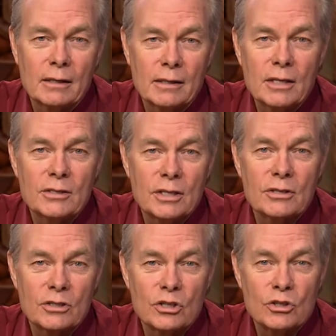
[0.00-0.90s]
This
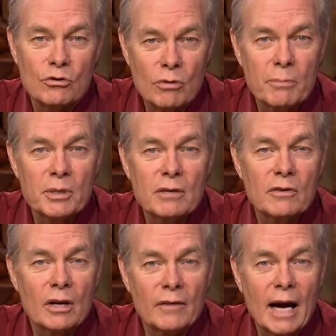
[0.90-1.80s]
is descriptive
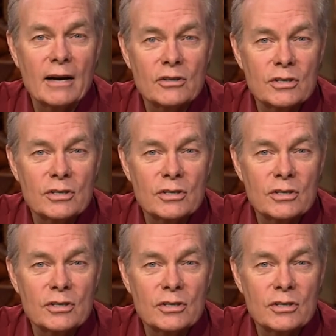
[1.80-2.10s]
of our